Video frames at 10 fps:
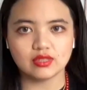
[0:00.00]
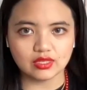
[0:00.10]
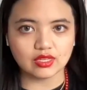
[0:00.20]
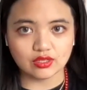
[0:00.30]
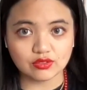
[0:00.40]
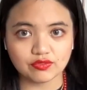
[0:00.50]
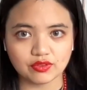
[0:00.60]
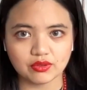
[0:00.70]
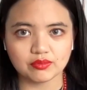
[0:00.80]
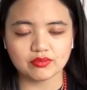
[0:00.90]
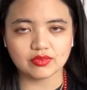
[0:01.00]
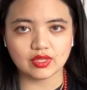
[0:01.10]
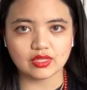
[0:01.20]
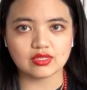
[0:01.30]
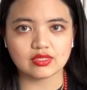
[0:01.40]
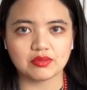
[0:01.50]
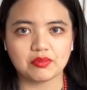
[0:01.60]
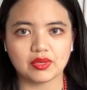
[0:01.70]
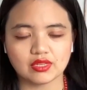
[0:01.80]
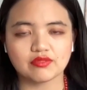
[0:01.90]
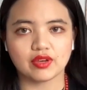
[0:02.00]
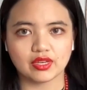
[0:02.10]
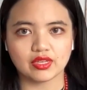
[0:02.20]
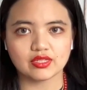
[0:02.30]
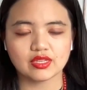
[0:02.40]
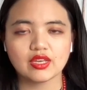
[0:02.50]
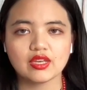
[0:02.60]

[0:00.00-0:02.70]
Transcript: in each film. That's the best advice